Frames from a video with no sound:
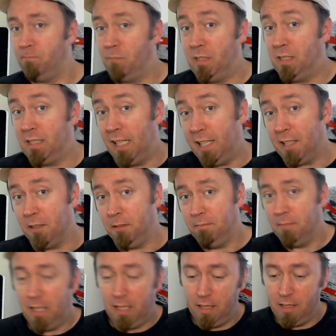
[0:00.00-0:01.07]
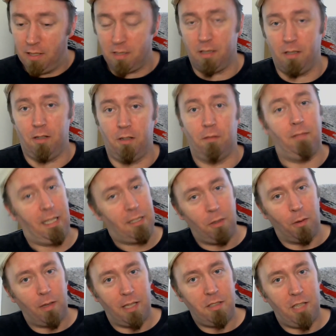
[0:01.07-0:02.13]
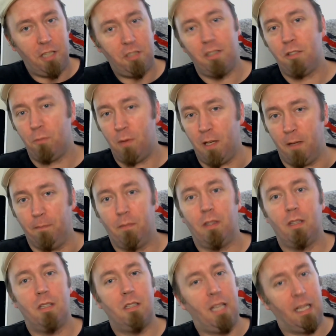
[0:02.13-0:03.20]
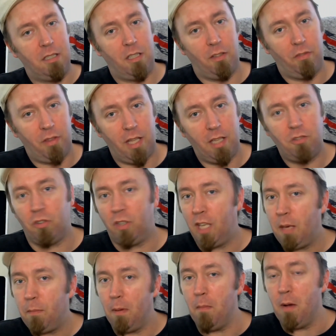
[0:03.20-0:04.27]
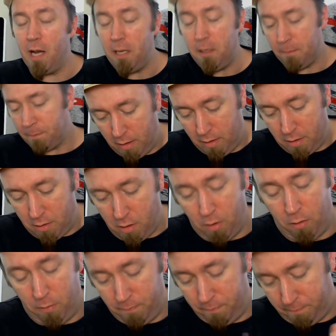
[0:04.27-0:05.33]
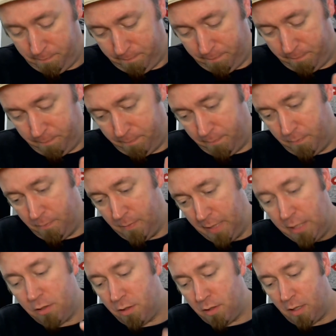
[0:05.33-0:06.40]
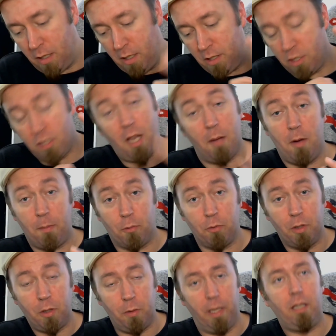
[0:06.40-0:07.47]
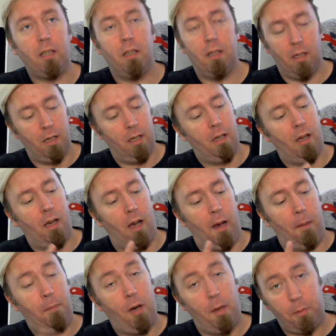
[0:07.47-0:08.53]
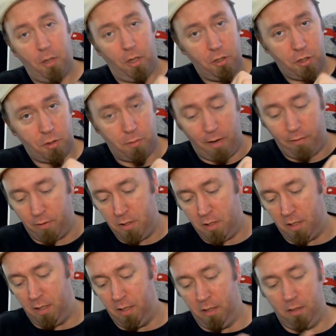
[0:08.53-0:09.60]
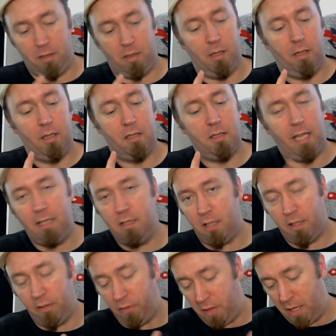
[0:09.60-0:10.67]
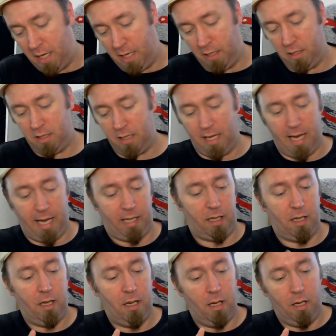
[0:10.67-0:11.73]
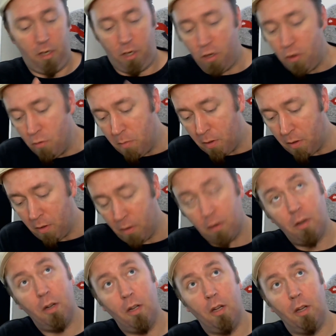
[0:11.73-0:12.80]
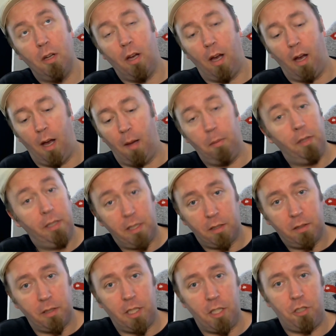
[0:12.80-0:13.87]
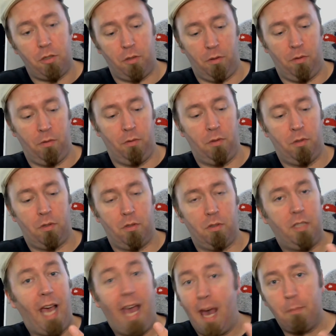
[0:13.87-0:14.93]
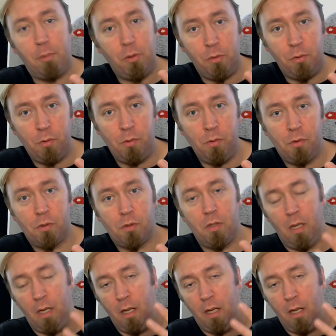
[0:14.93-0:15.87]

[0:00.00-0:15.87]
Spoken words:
It's illegal. So that's localization as well. Sensitive things to keep in mind. So let's sum up real quick. Pop culture references, sensitive things like humor, political issues, taboos,